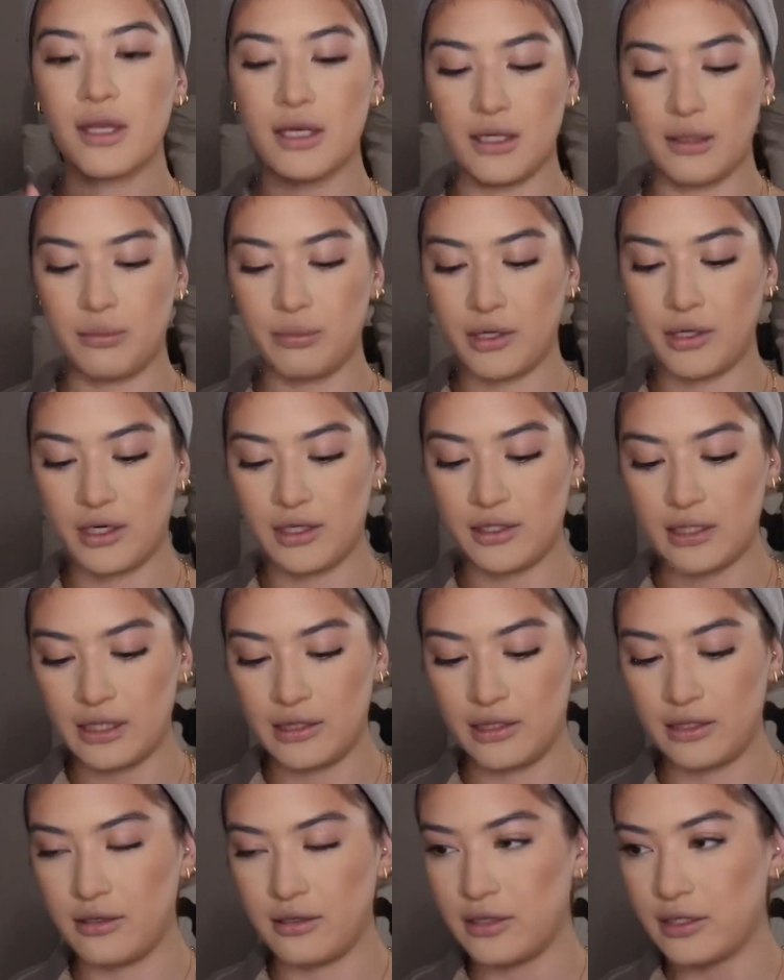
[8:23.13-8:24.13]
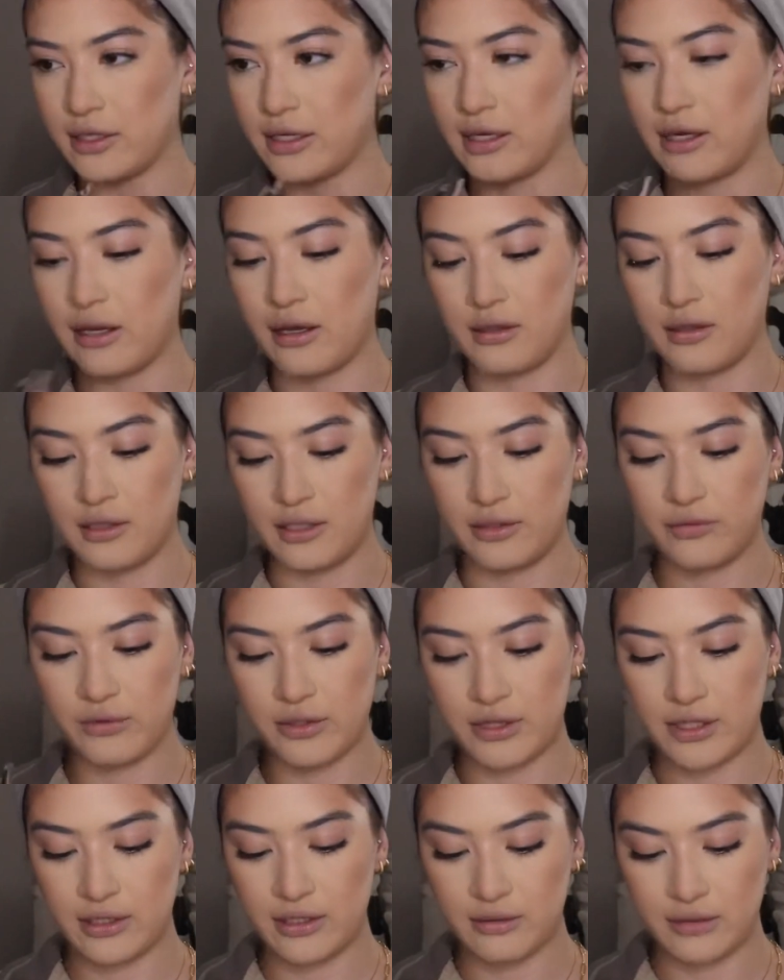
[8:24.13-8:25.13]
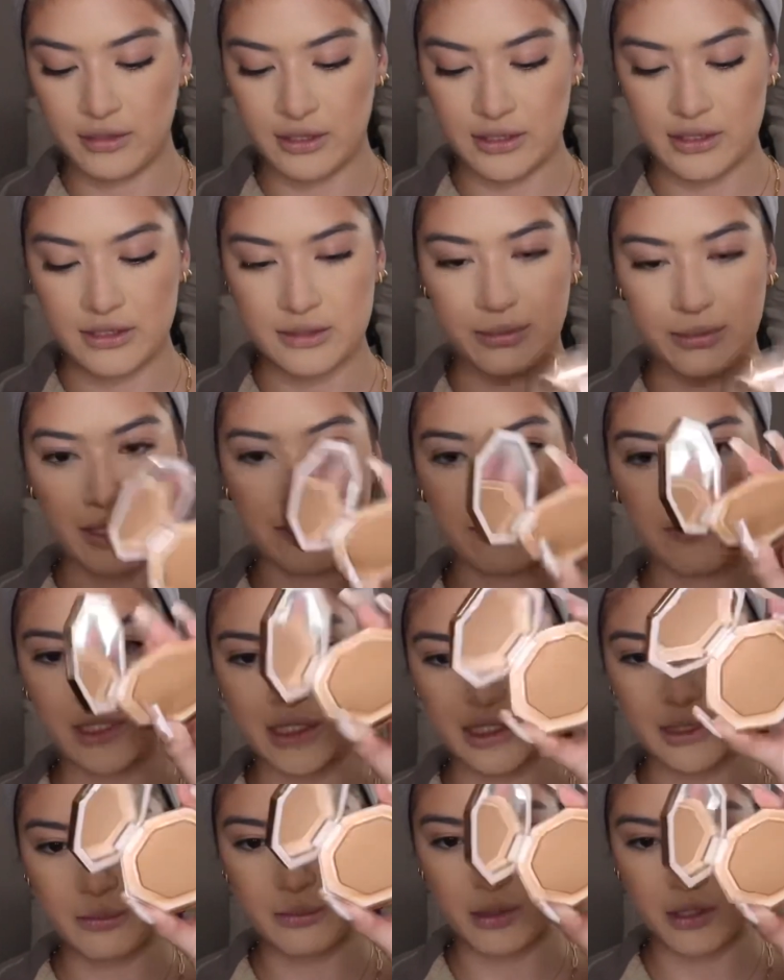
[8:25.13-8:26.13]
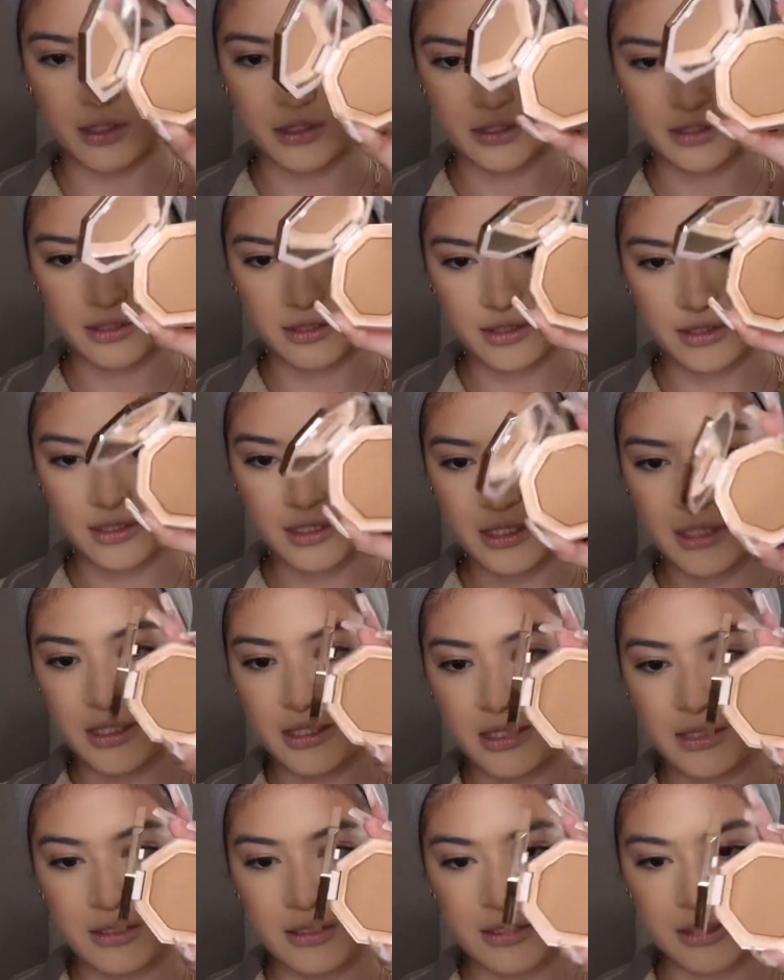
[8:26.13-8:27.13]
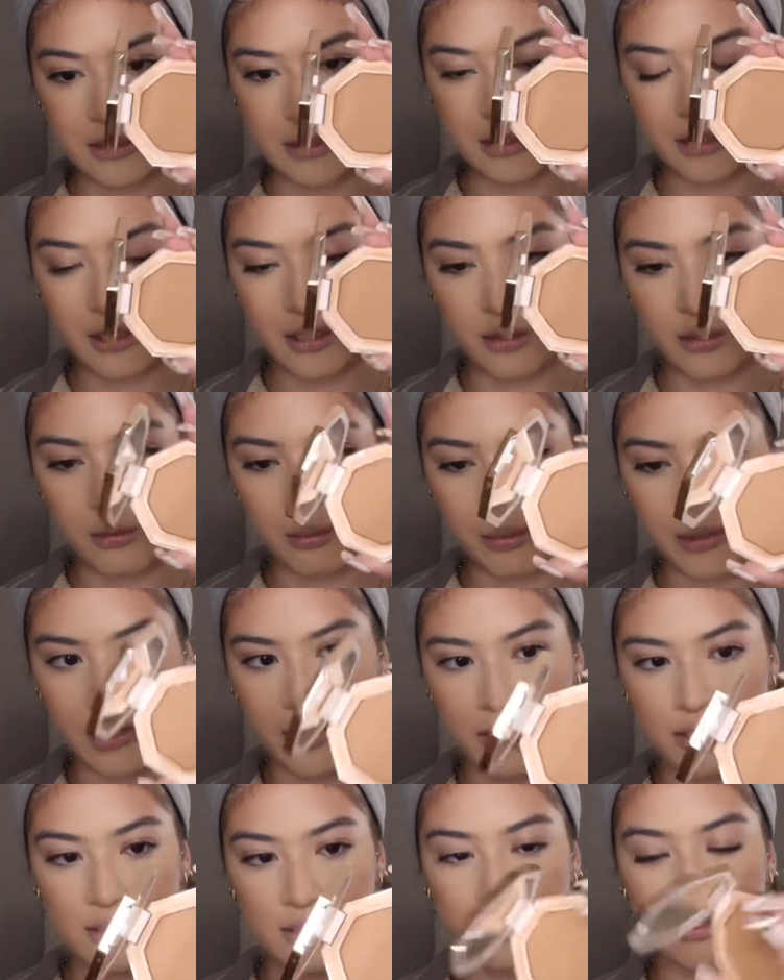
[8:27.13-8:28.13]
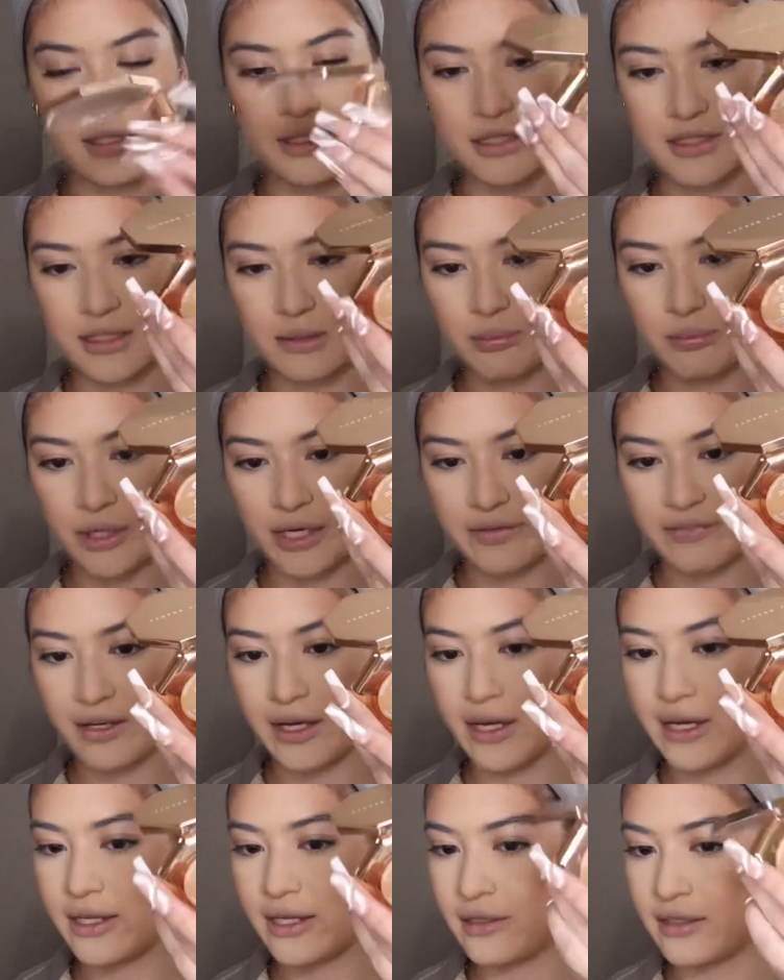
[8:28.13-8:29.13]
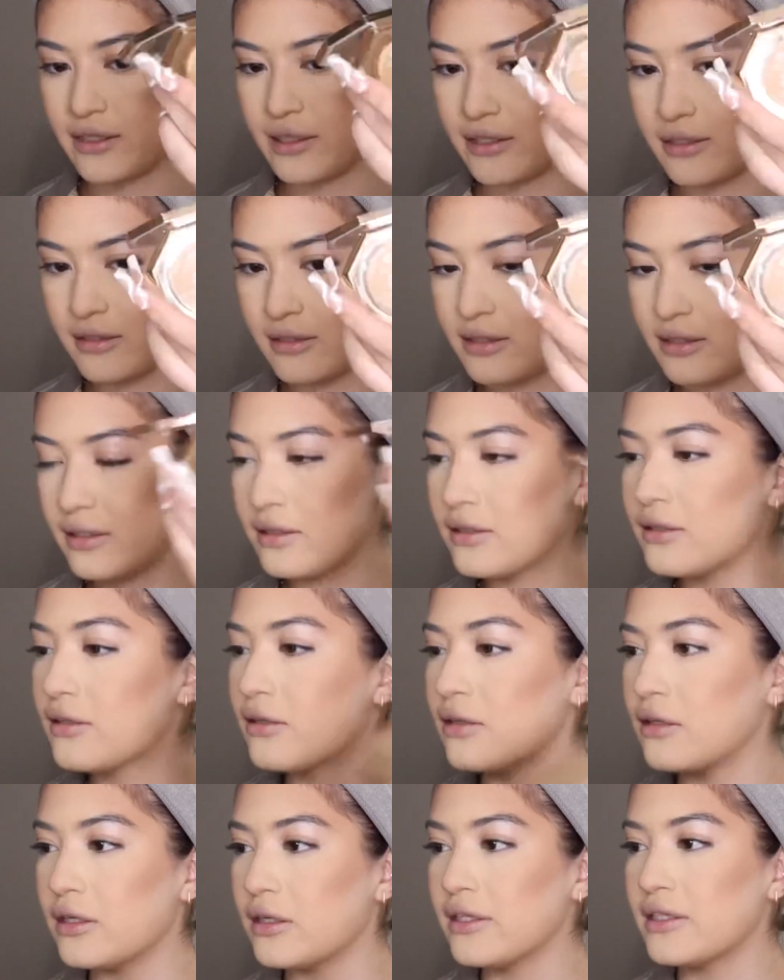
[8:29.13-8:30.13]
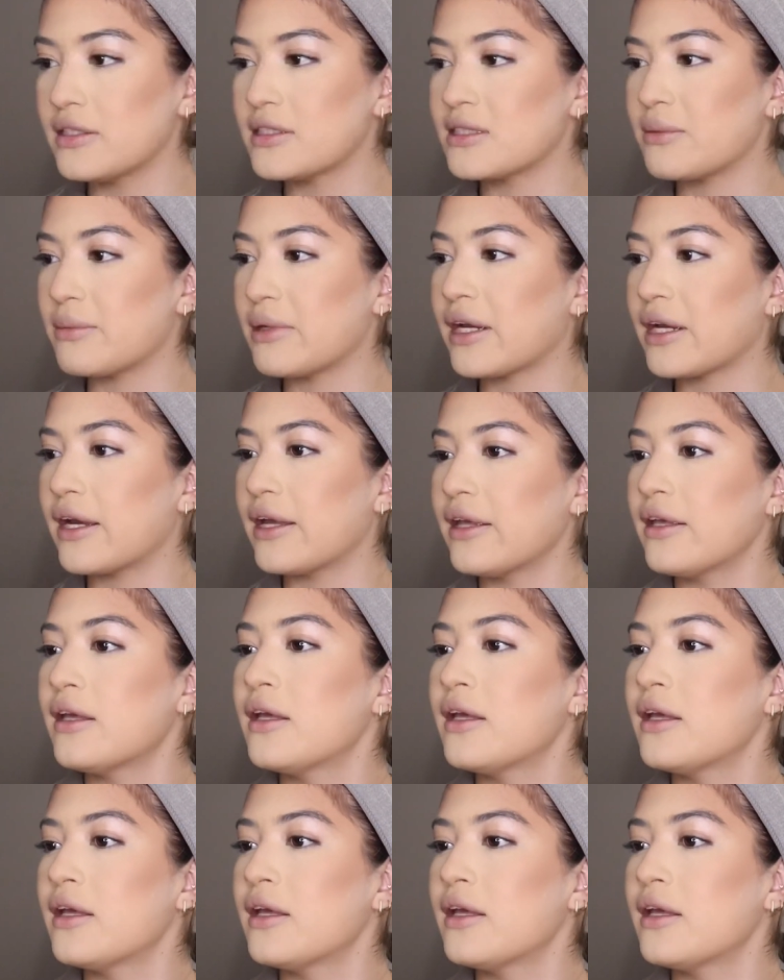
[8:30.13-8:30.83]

A product I literally cannot live without. This is my Fenty bronzer. She's a little beat. This is in Private Island. Oh, you see my guy.